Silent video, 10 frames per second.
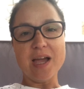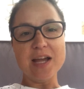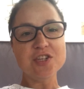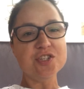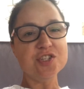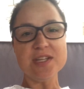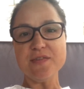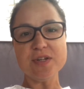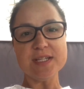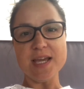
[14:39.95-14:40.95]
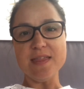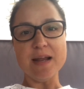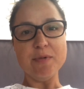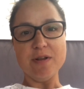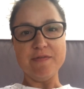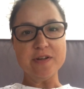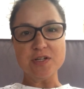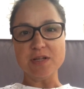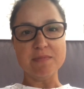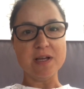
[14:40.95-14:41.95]
I should just never say that I'm gonna finish
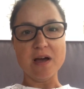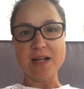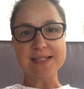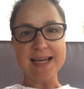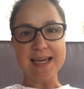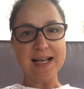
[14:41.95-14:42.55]
something on a day,